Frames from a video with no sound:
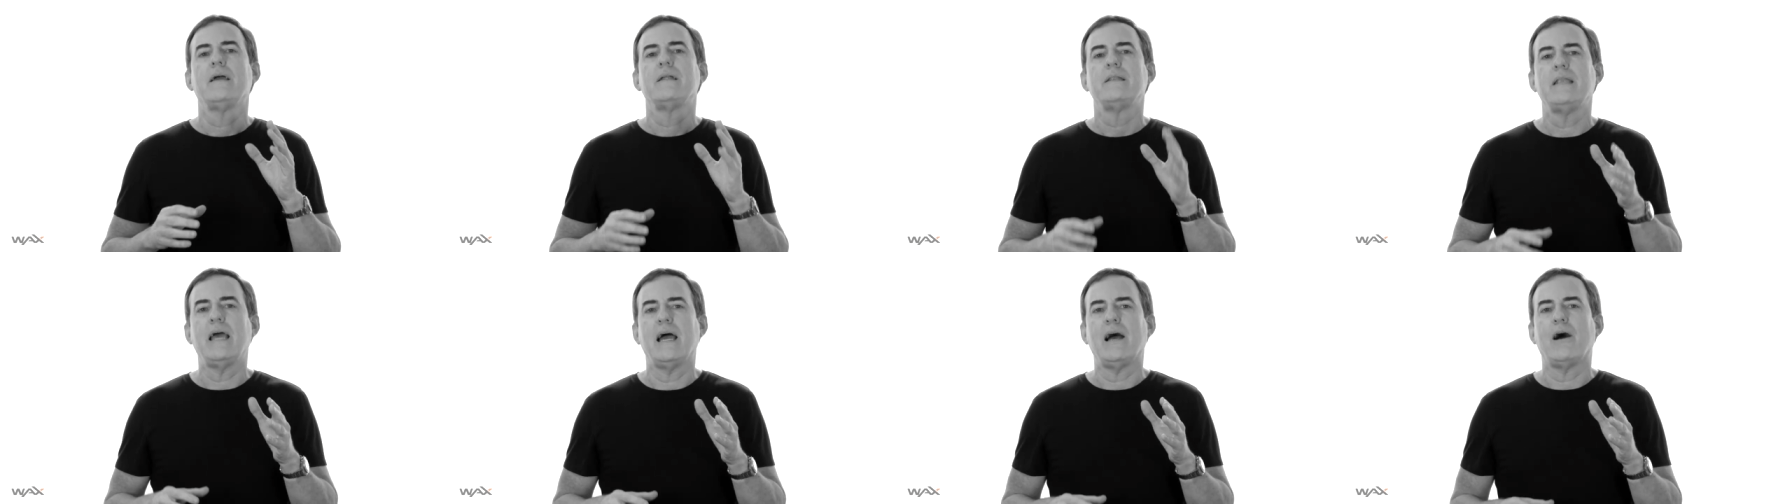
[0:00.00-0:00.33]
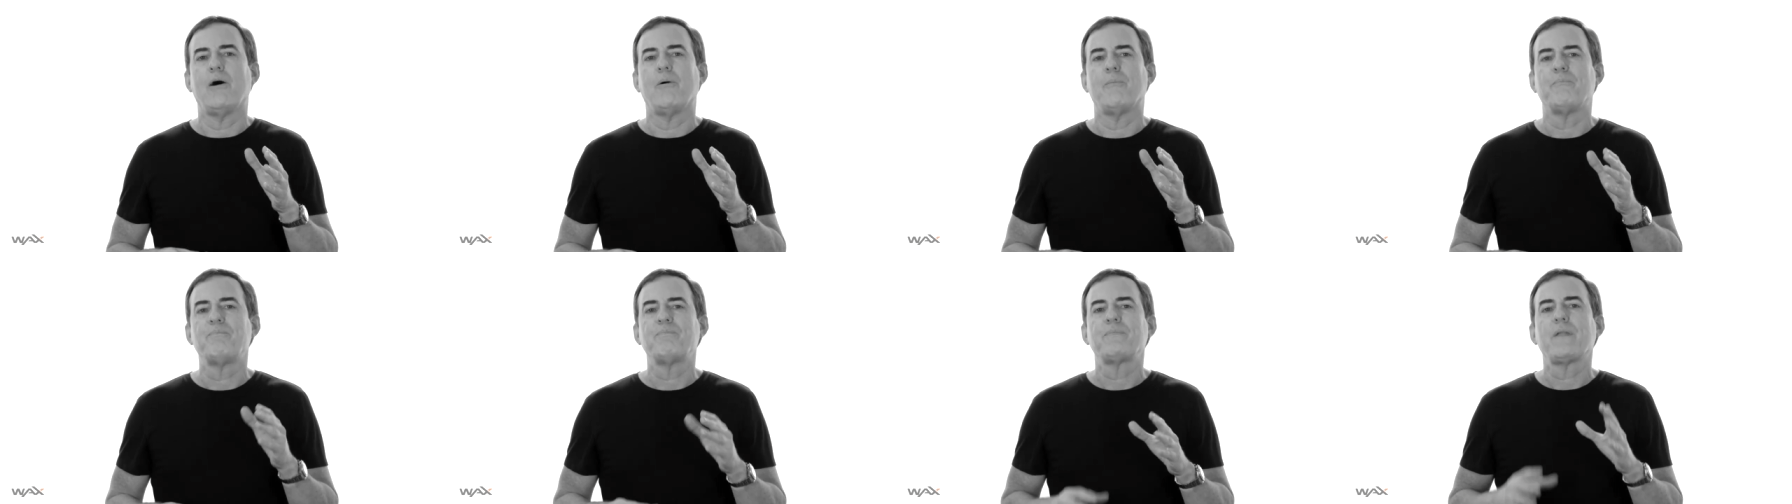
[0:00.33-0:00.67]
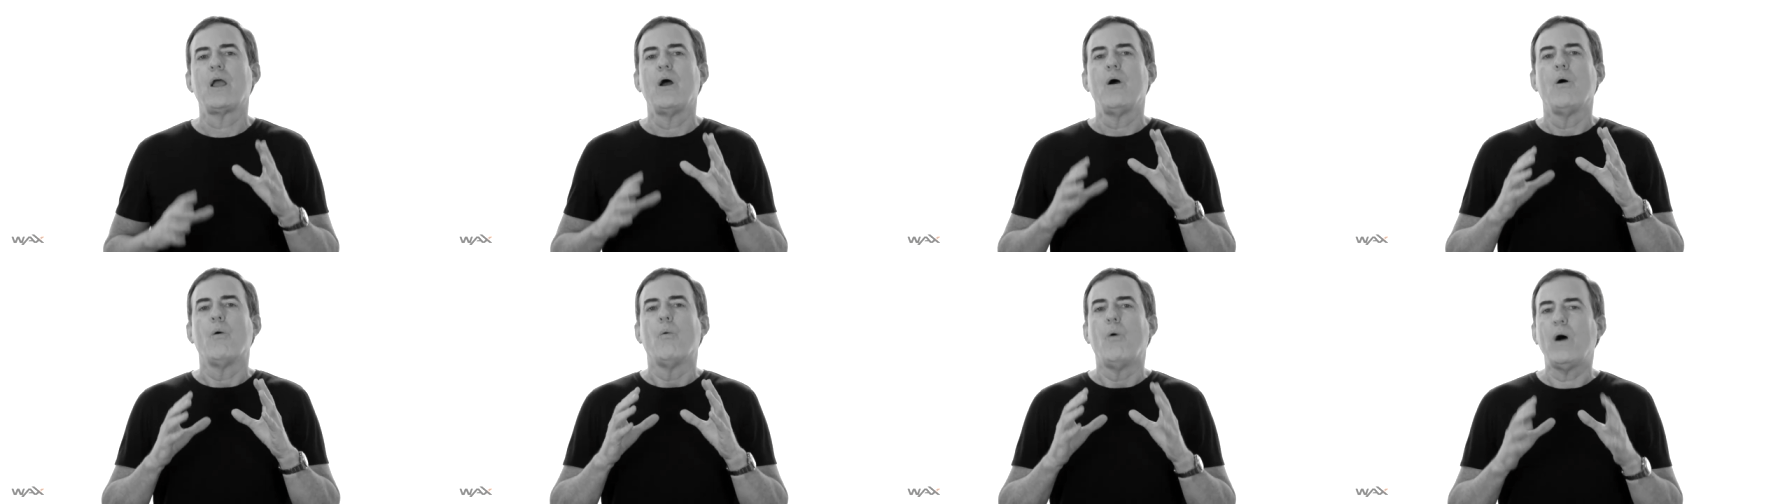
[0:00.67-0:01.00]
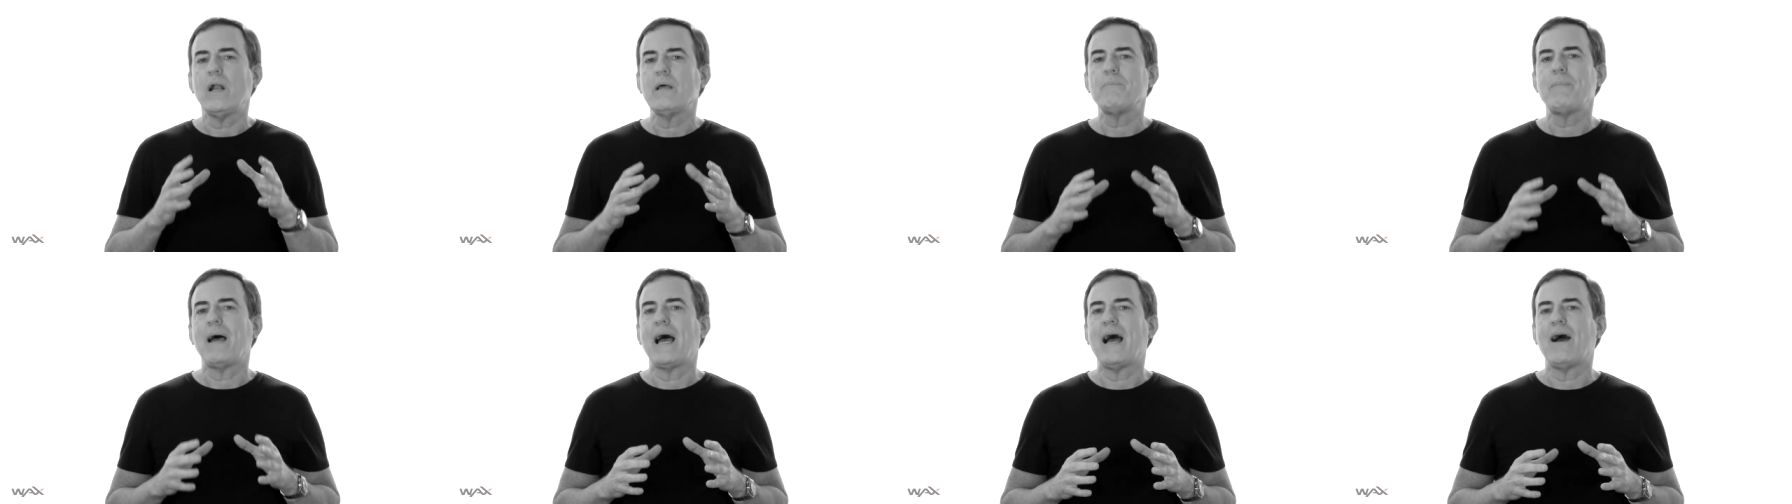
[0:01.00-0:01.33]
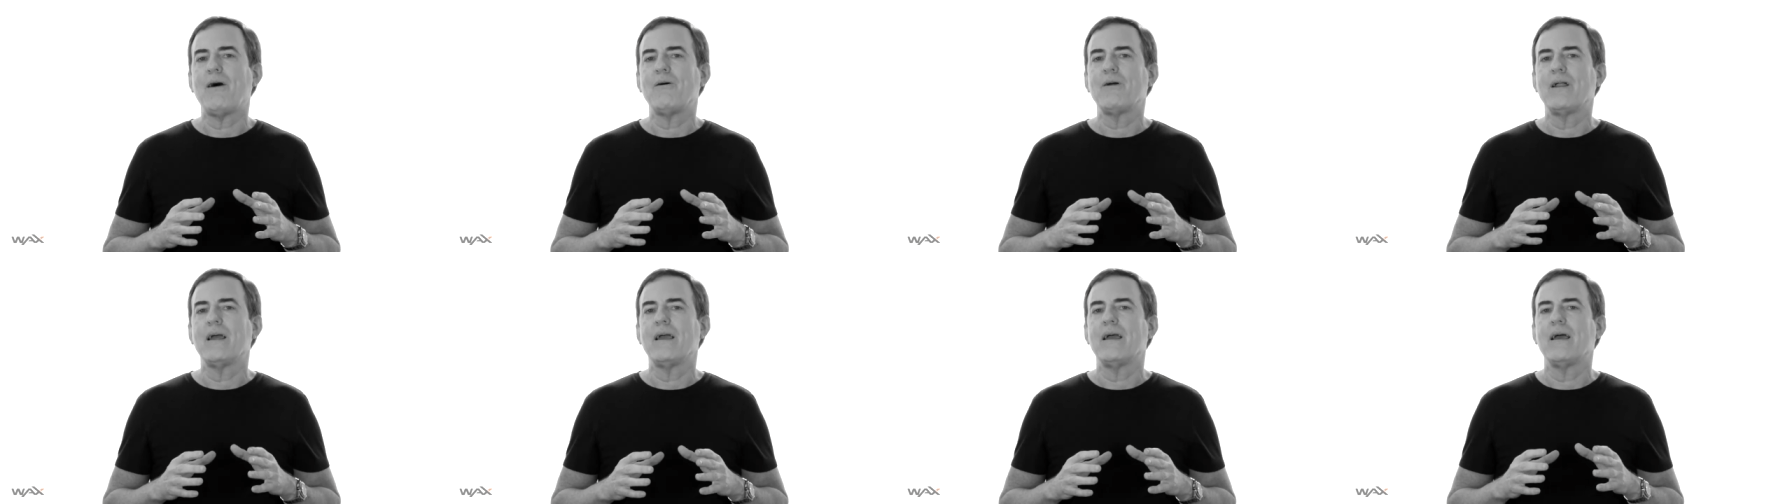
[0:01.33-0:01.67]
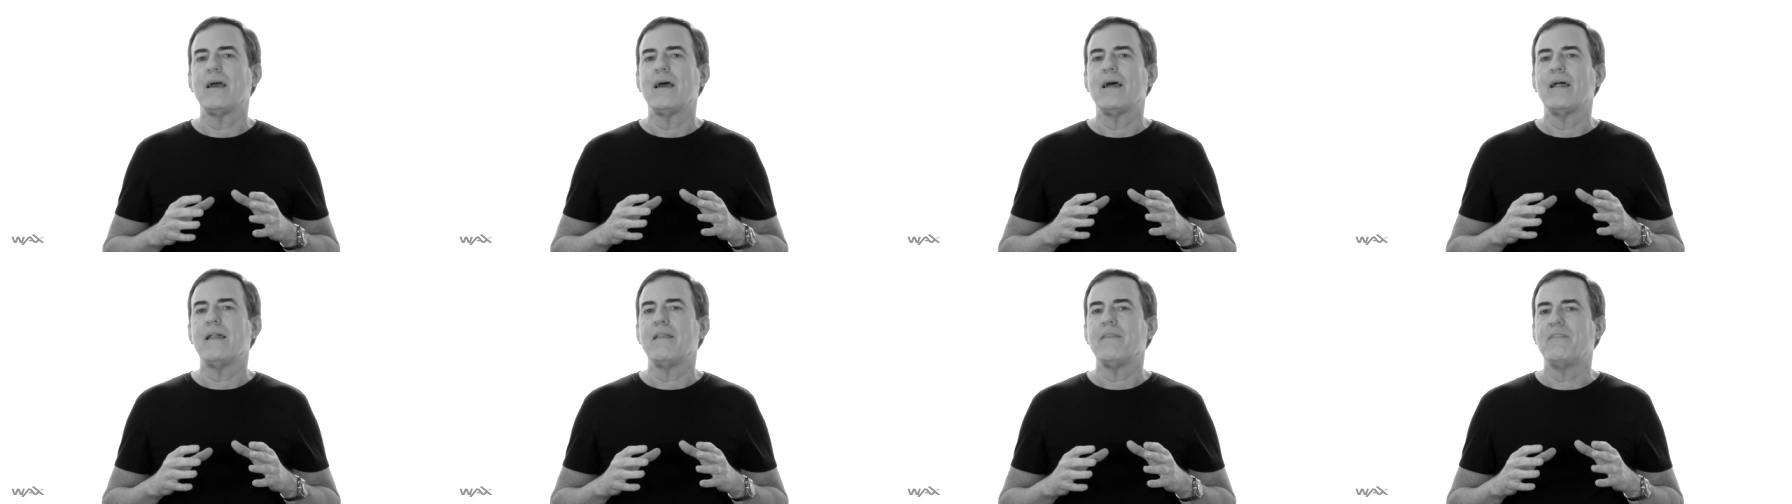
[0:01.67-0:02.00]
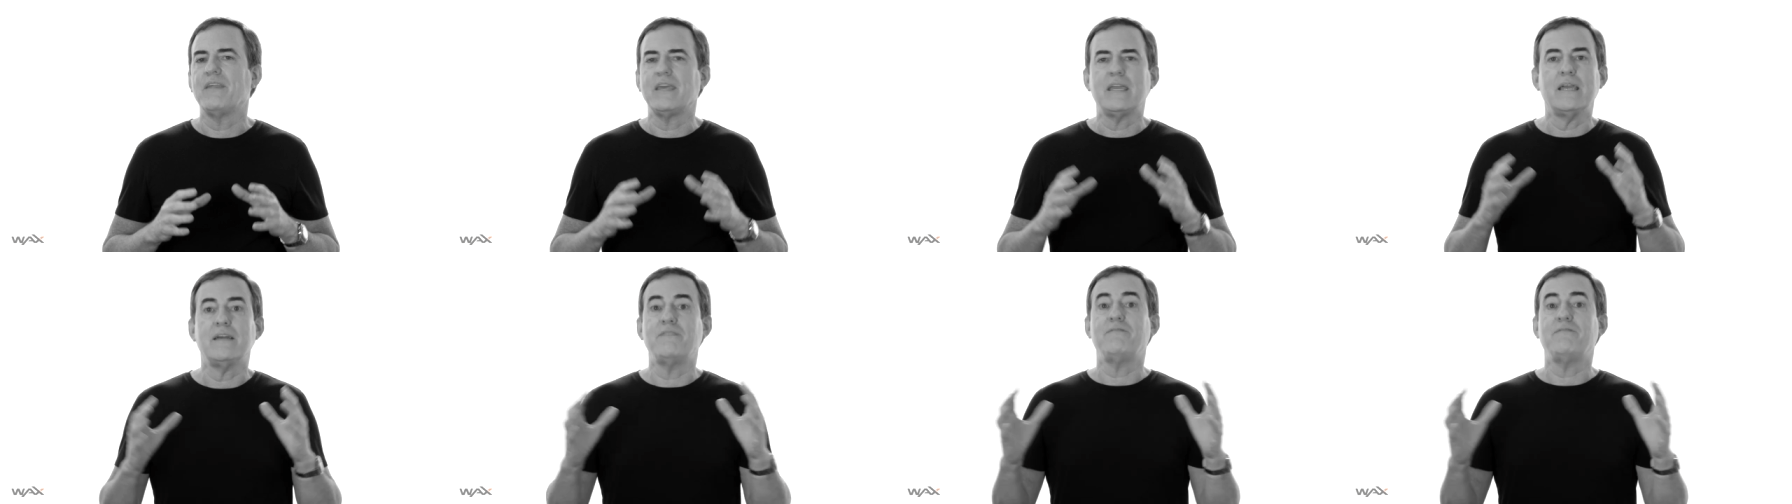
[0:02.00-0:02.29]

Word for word: Now, what about the